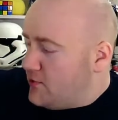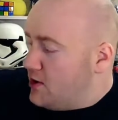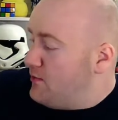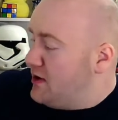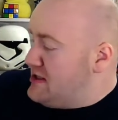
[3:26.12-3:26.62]

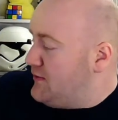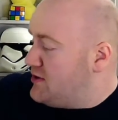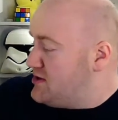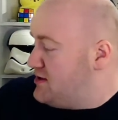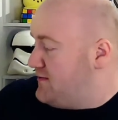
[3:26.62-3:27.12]
But as
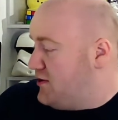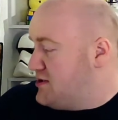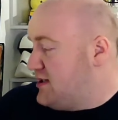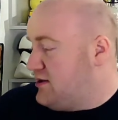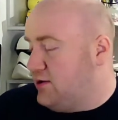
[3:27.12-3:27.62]
far
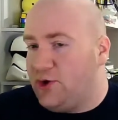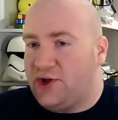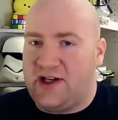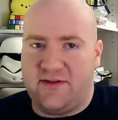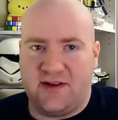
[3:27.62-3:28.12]
as like the
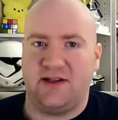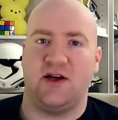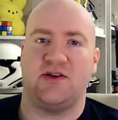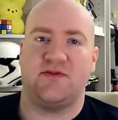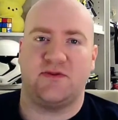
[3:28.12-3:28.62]
lore and everything
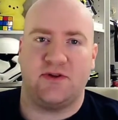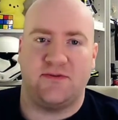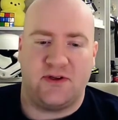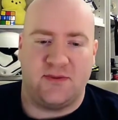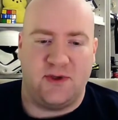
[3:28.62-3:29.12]
goes for
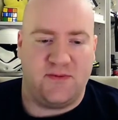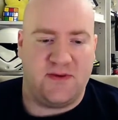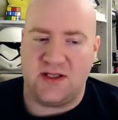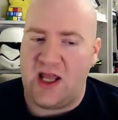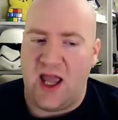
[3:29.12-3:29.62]
the
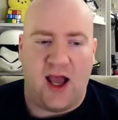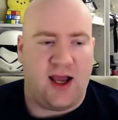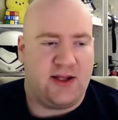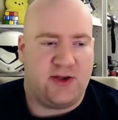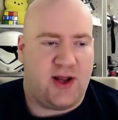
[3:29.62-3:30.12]
movie,
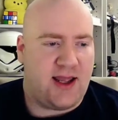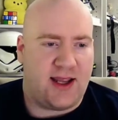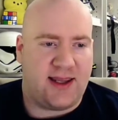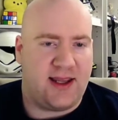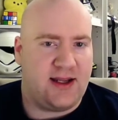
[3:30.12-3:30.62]
and you know
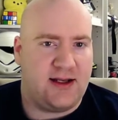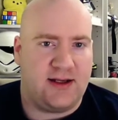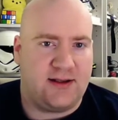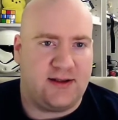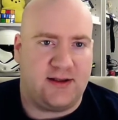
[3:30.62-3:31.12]
I
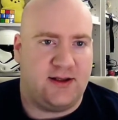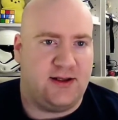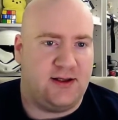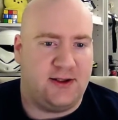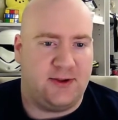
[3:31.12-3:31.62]
can't
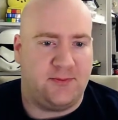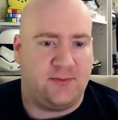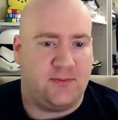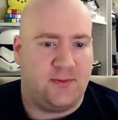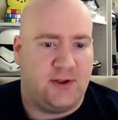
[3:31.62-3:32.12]

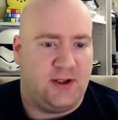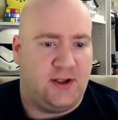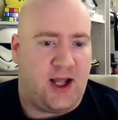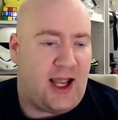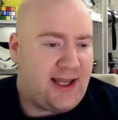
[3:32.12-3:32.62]

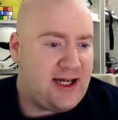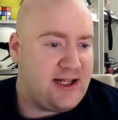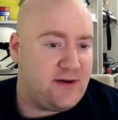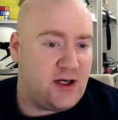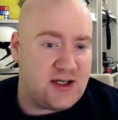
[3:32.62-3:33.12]

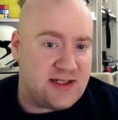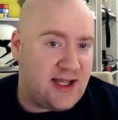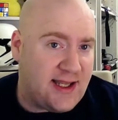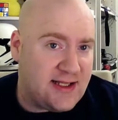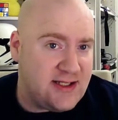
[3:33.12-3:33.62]
even honestly,
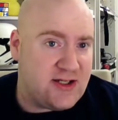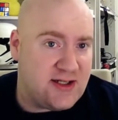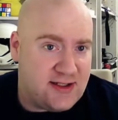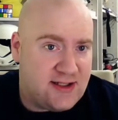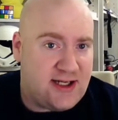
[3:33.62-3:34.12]
I can't tell you
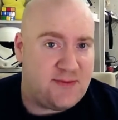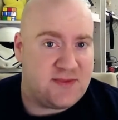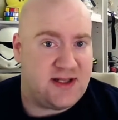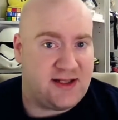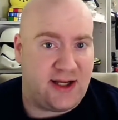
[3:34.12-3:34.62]
the
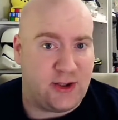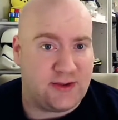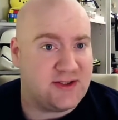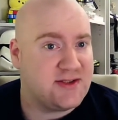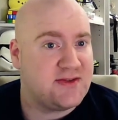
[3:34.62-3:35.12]
names of the
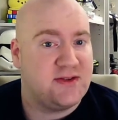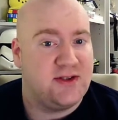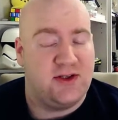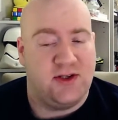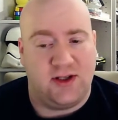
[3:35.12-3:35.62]
characters,
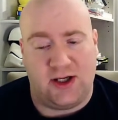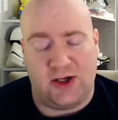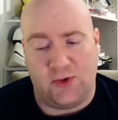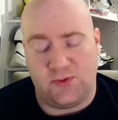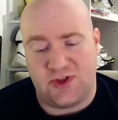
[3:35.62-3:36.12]

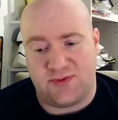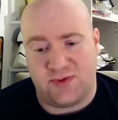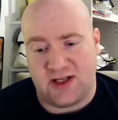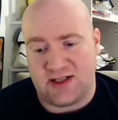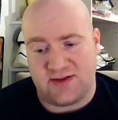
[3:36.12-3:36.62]
just
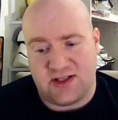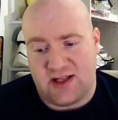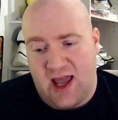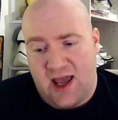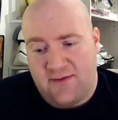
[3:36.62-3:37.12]
because
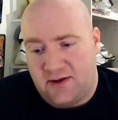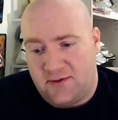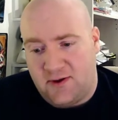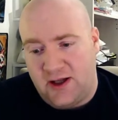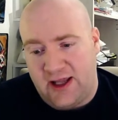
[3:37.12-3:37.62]
I
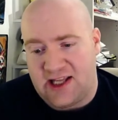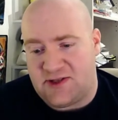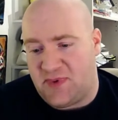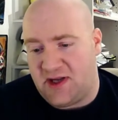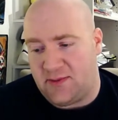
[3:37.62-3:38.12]
haven't.
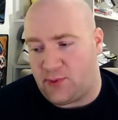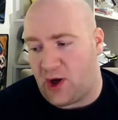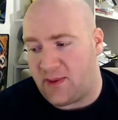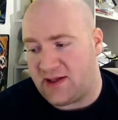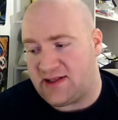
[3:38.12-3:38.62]
It's been
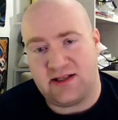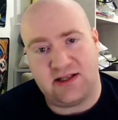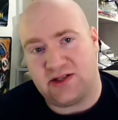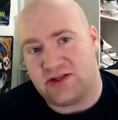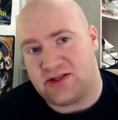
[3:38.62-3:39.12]
probably 10
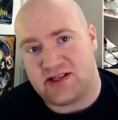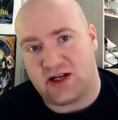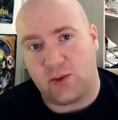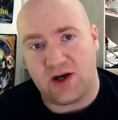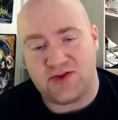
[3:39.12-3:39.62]
years since
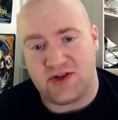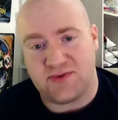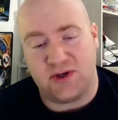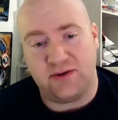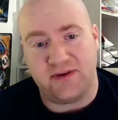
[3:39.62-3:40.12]
I watched those
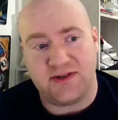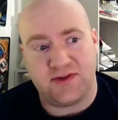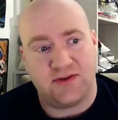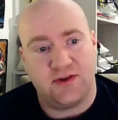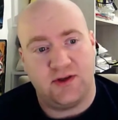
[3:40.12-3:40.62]
movies.